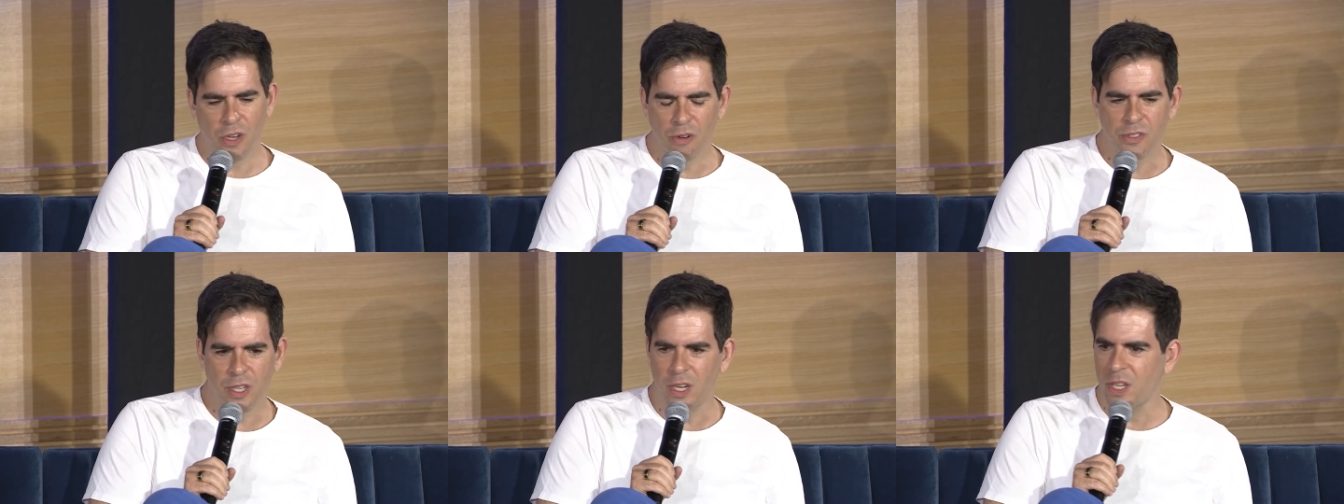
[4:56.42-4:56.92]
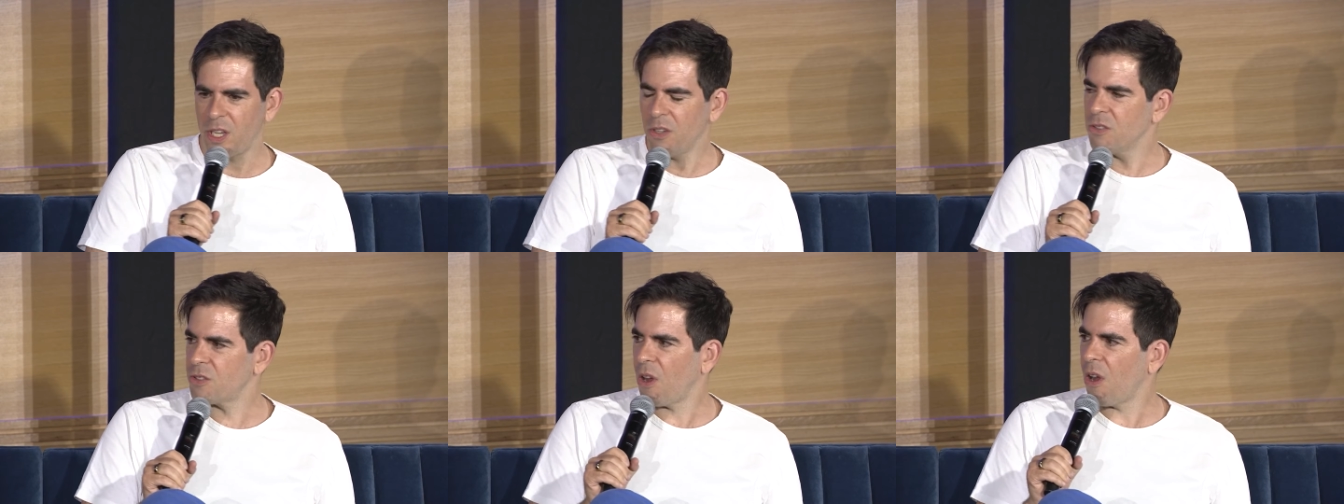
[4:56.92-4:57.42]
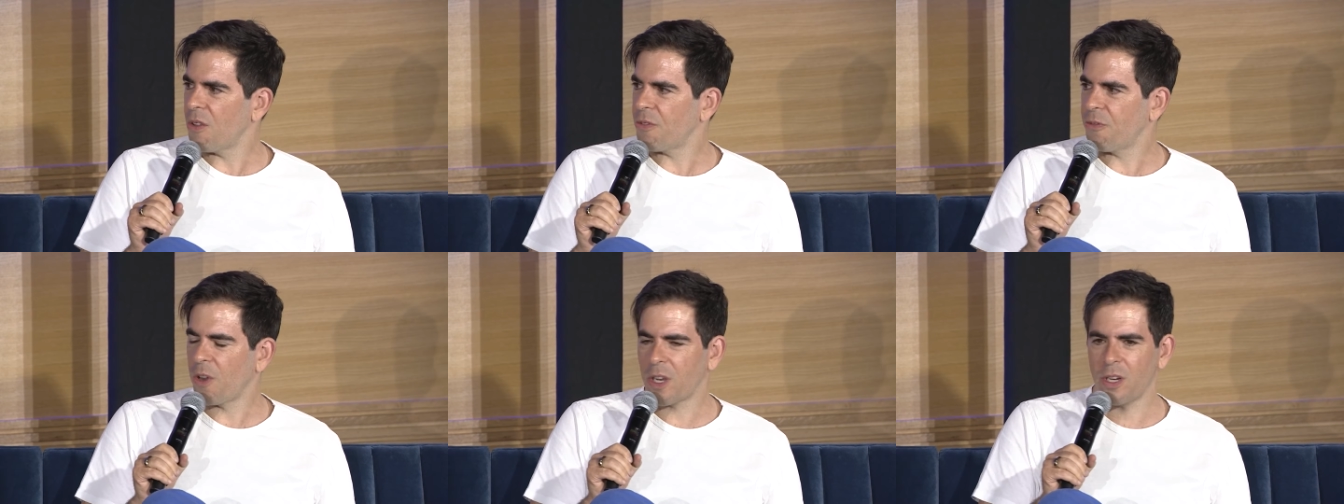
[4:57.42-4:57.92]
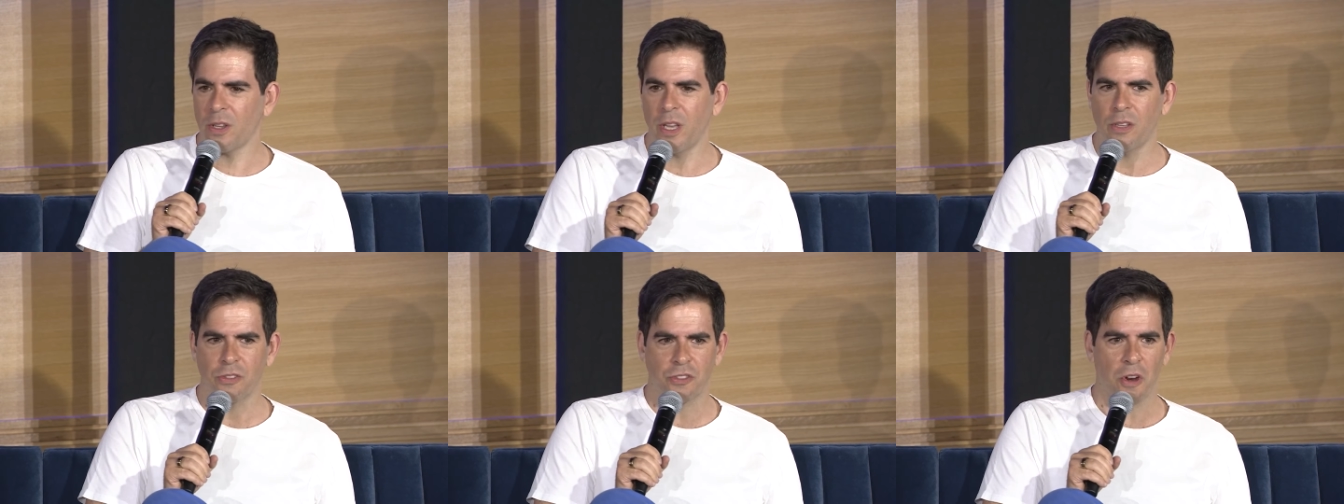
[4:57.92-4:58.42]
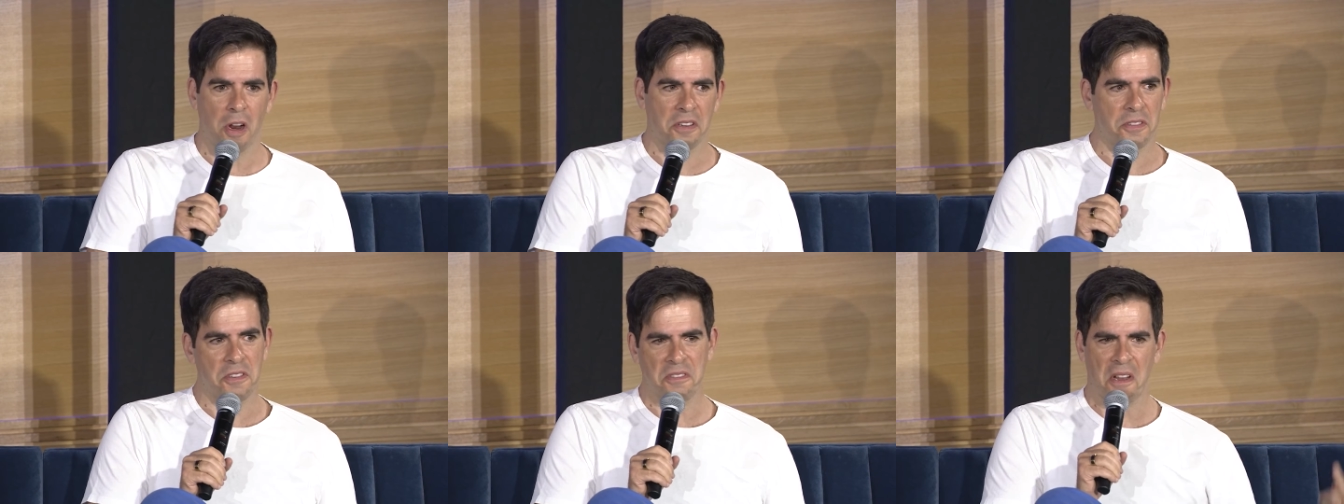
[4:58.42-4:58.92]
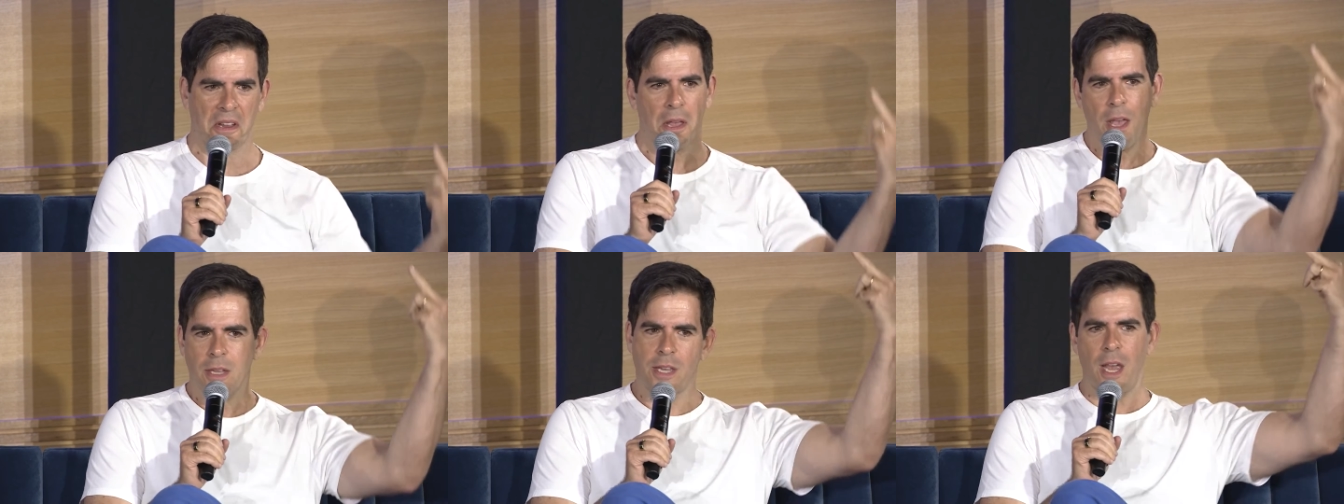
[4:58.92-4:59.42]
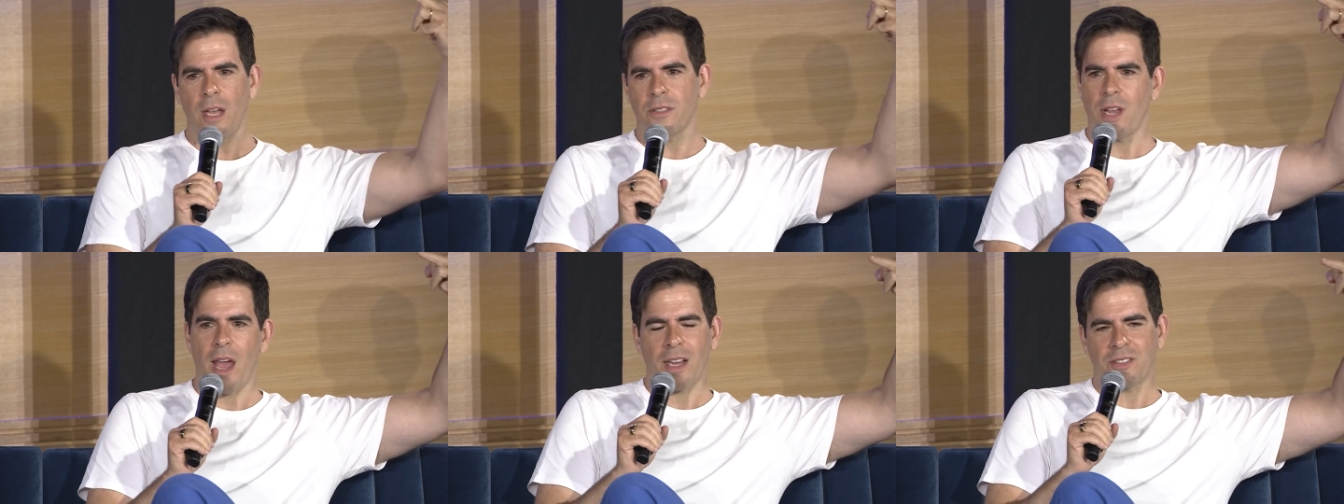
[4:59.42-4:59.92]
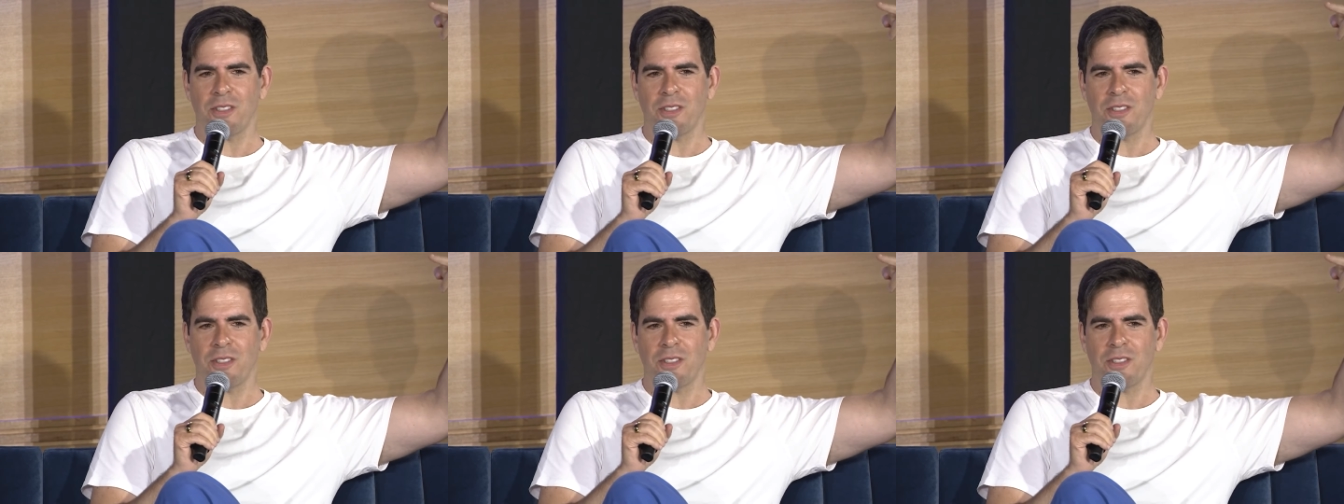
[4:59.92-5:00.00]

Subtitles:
goes in and kills all the fucking illegal sharks. And he's like, can't tax the